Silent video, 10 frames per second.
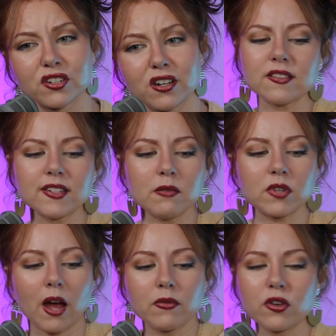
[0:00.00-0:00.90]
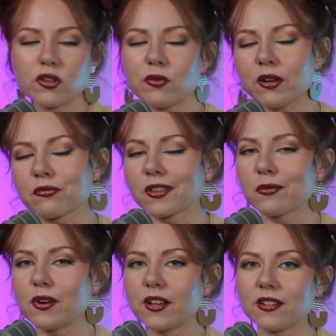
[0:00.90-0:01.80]
At the same time though, you know what I really
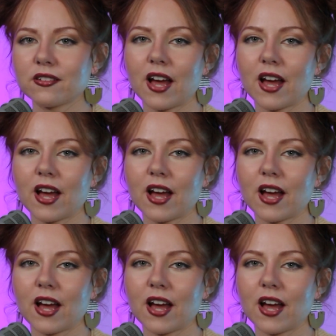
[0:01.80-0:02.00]
want?